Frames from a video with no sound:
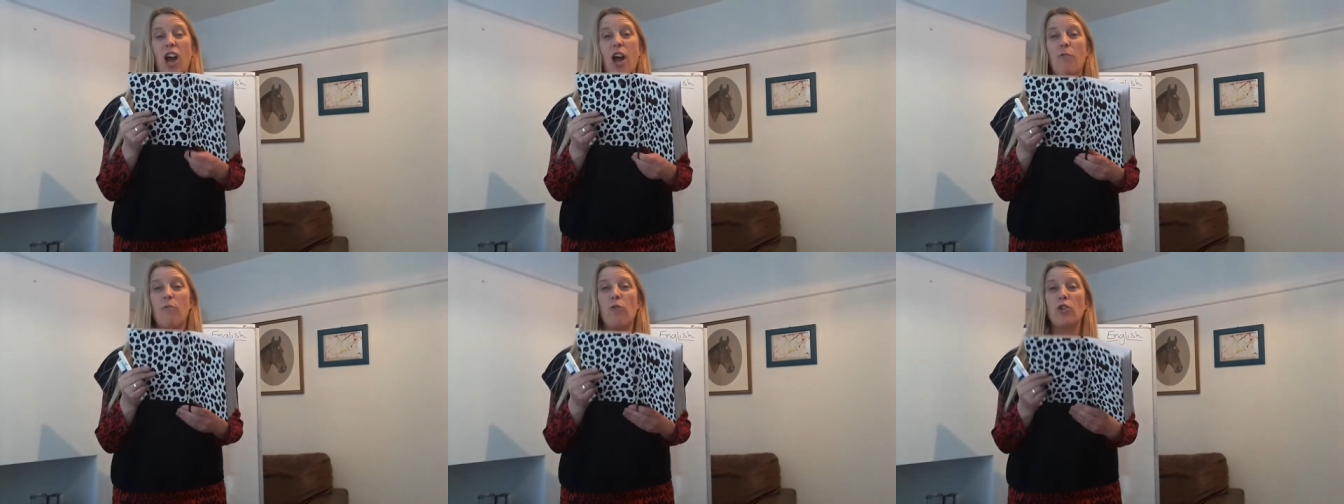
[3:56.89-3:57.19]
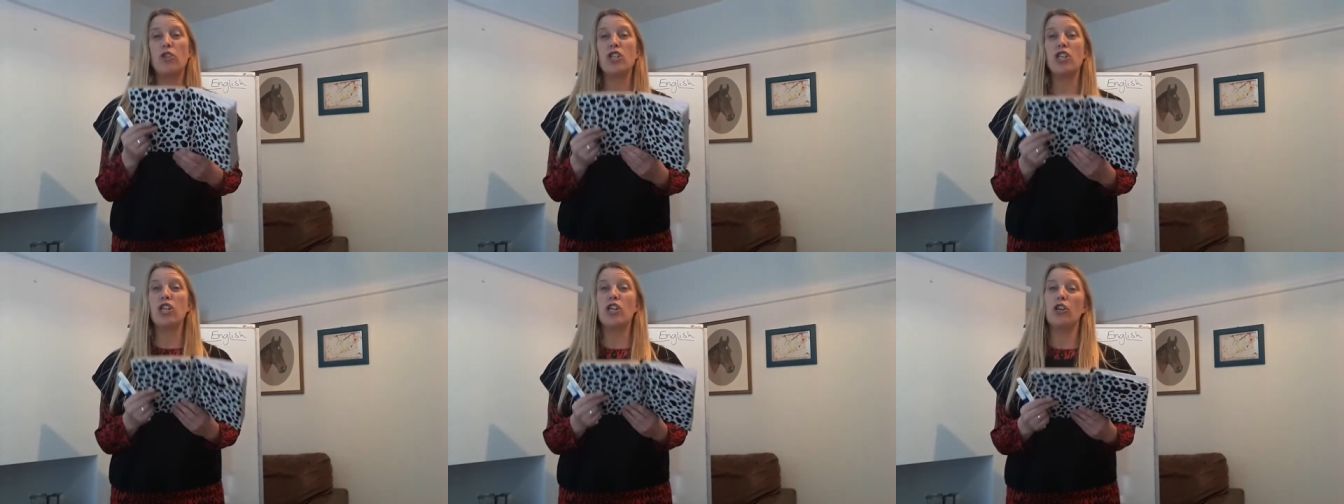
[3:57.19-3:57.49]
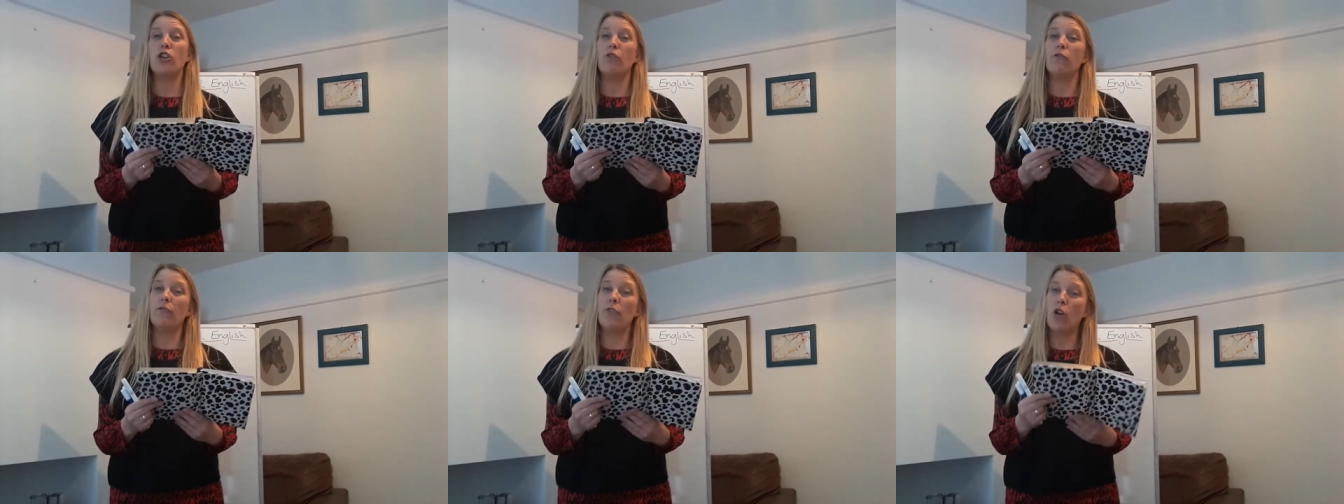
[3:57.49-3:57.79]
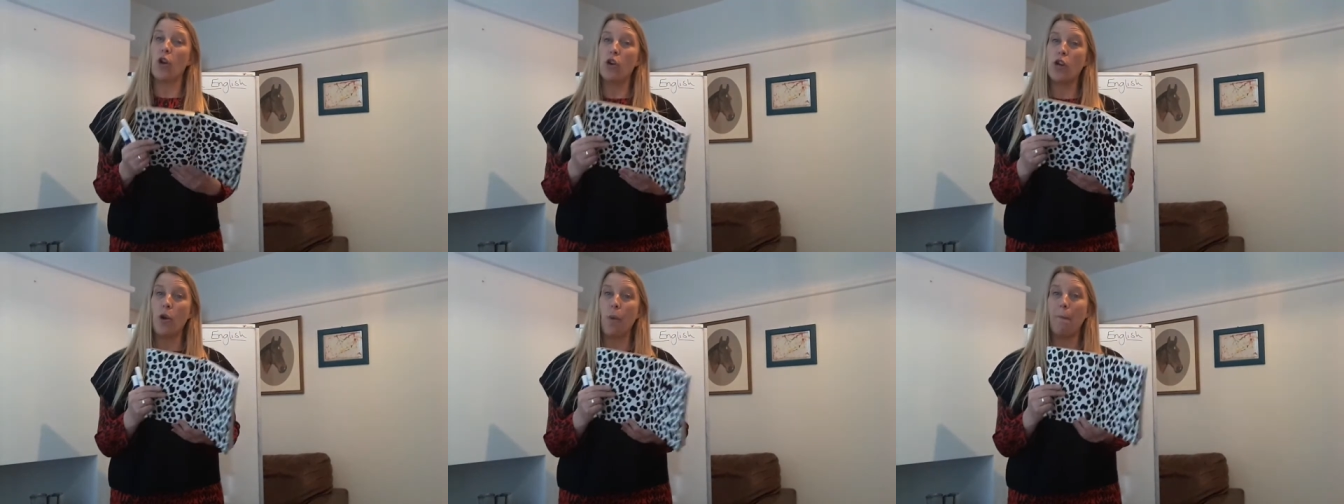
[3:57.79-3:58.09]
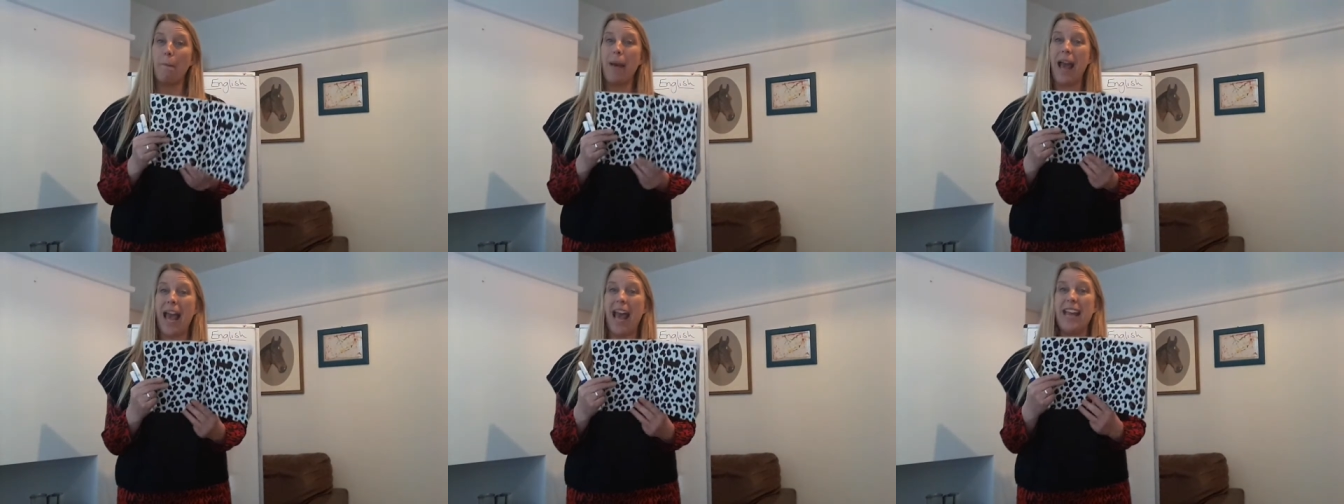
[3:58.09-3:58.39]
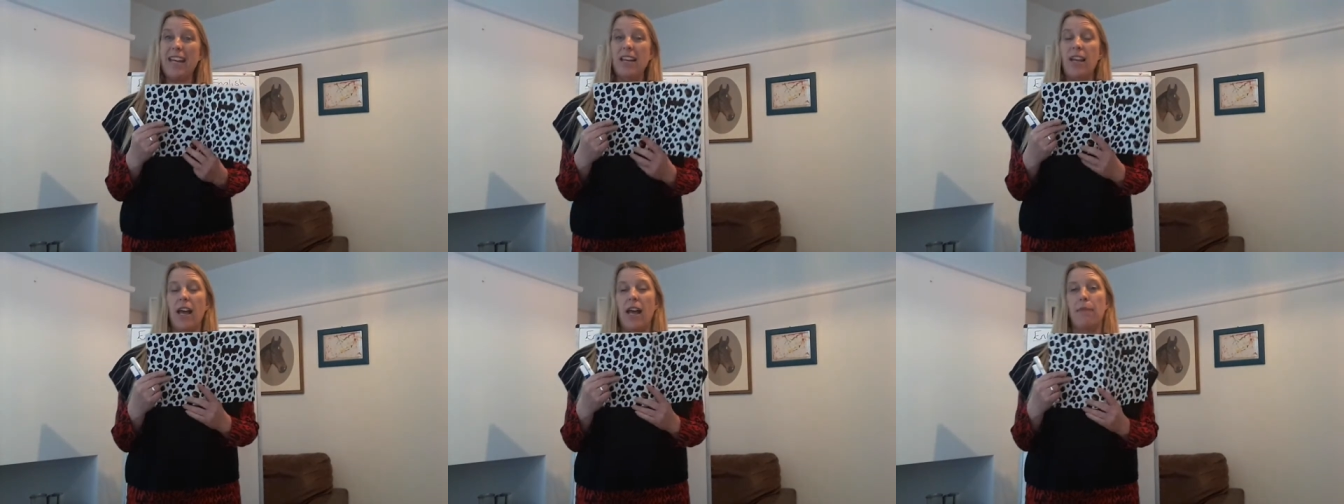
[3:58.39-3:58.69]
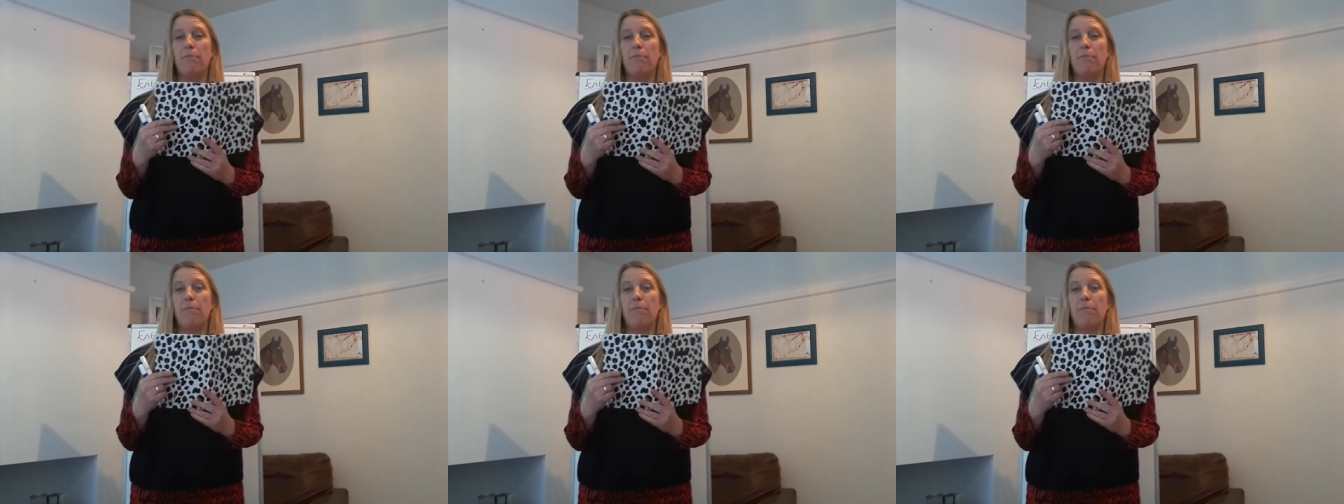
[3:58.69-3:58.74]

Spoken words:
I want you've got your pen